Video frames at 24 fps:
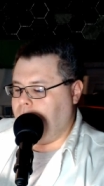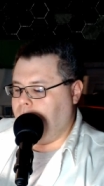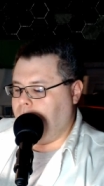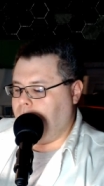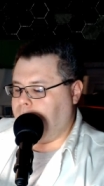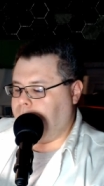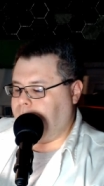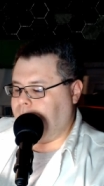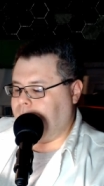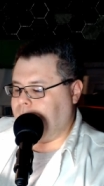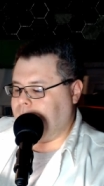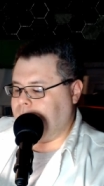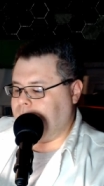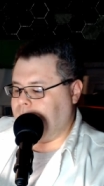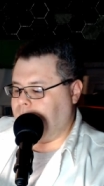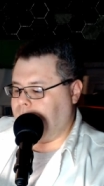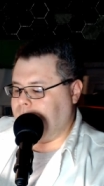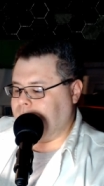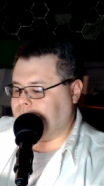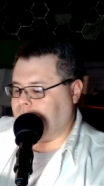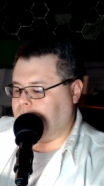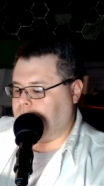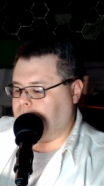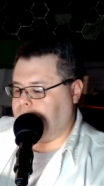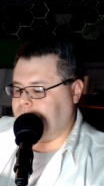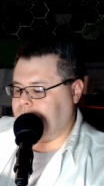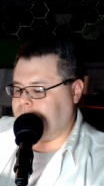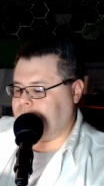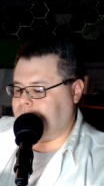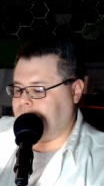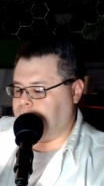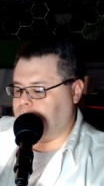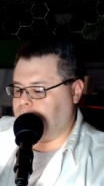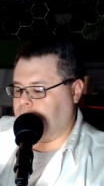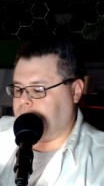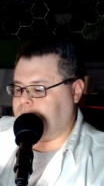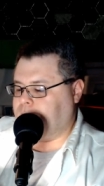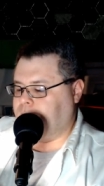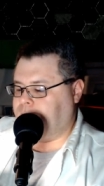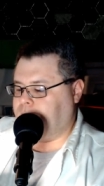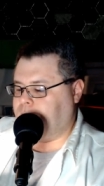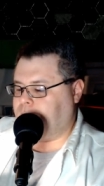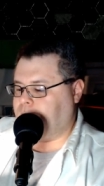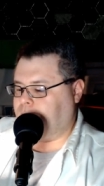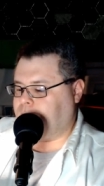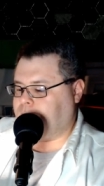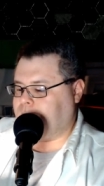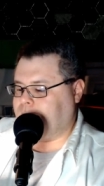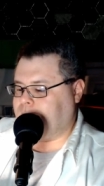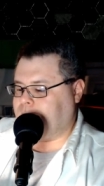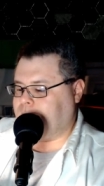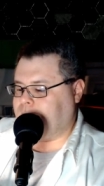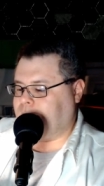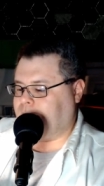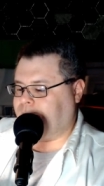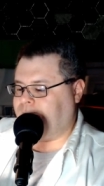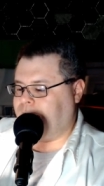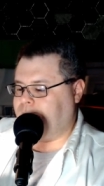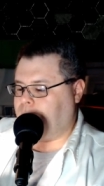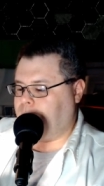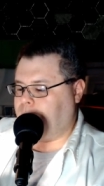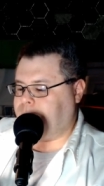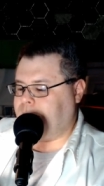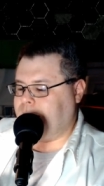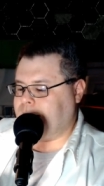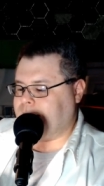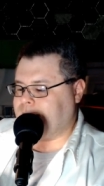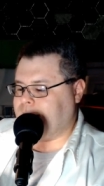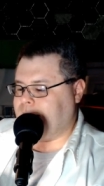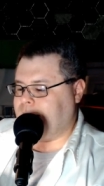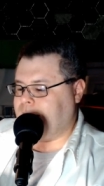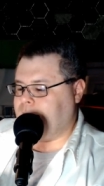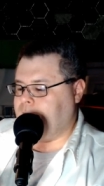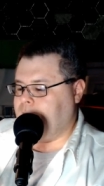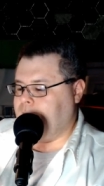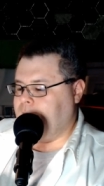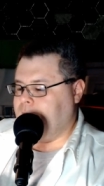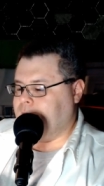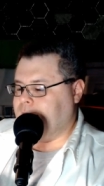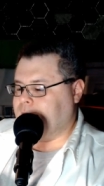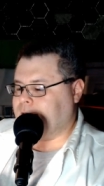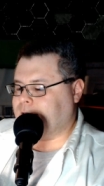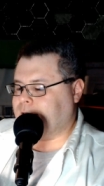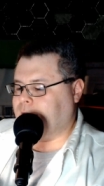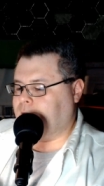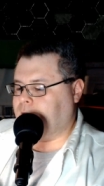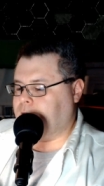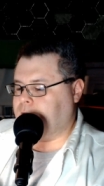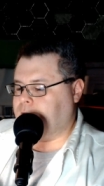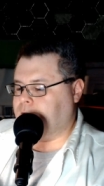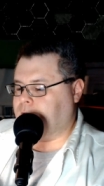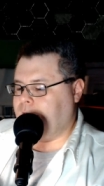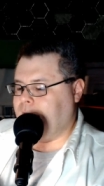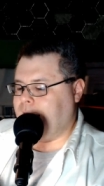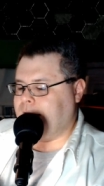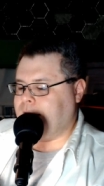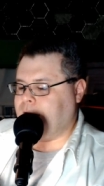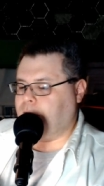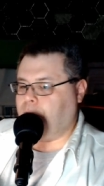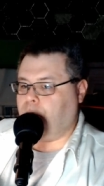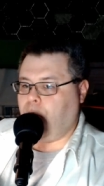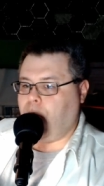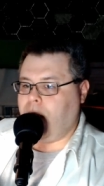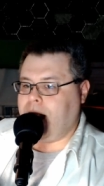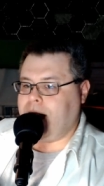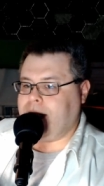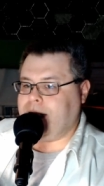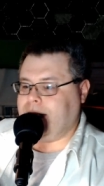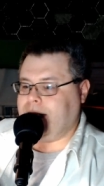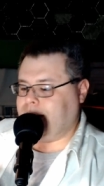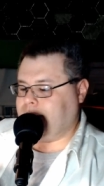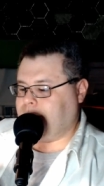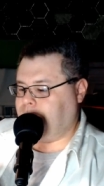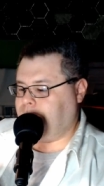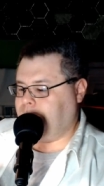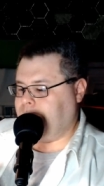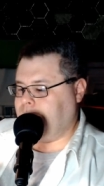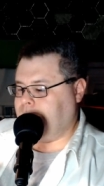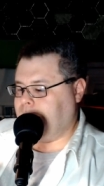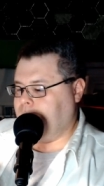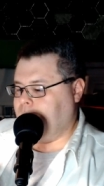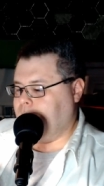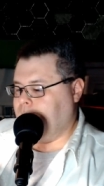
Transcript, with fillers: but it'll make it a little bit more difficult to get the final piece on, so you kind of want it to be